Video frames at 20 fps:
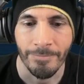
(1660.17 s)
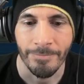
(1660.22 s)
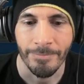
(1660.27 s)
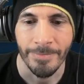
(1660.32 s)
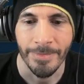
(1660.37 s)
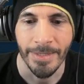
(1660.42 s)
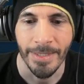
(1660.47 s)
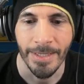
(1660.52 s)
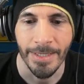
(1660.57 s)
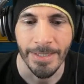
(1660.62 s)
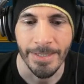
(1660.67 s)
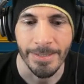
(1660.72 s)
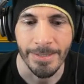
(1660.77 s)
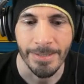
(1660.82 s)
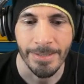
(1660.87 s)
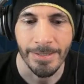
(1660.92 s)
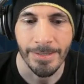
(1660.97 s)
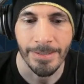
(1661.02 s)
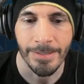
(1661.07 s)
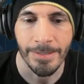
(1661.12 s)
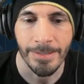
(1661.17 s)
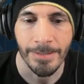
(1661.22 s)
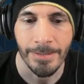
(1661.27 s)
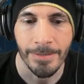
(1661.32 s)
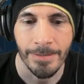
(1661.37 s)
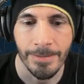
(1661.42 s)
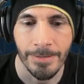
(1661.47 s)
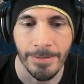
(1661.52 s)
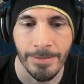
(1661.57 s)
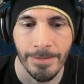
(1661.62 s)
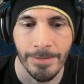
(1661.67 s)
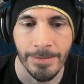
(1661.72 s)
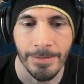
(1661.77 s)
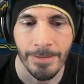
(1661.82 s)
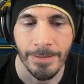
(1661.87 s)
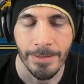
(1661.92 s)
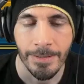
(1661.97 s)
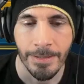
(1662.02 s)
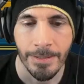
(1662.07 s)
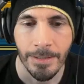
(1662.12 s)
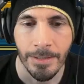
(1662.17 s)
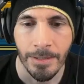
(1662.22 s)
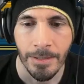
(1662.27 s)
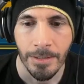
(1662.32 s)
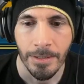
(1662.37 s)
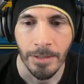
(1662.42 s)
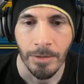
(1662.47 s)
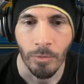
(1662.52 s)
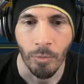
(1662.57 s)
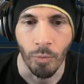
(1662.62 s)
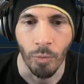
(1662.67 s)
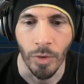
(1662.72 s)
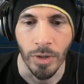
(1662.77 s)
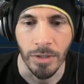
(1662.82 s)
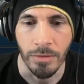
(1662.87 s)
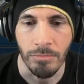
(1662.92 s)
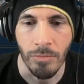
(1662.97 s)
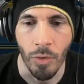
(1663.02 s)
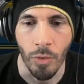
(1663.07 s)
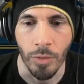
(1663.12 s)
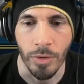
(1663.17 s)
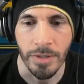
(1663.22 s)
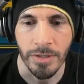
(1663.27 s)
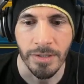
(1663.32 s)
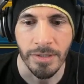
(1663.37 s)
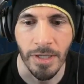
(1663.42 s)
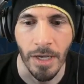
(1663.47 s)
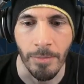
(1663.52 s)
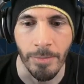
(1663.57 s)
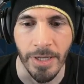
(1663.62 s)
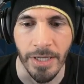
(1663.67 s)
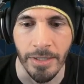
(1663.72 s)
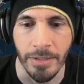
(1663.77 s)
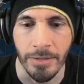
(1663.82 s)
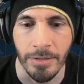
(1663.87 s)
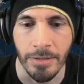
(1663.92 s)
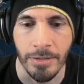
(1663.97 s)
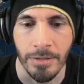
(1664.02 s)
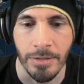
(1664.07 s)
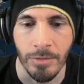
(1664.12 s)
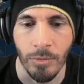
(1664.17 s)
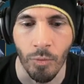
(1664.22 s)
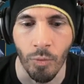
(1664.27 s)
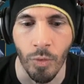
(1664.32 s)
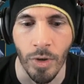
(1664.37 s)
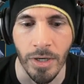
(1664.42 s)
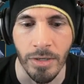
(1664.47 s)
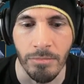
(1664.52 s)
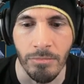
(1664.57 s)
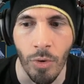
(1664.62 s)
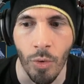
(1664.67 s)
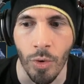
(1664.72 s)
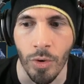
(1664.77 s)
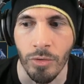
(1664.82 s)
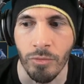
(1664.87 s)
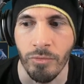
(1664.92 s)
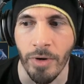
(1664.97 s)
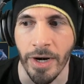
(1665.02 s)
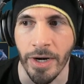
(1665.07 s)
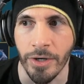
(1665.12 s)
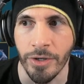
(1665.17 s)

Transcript: Nice. One more summon. One more rare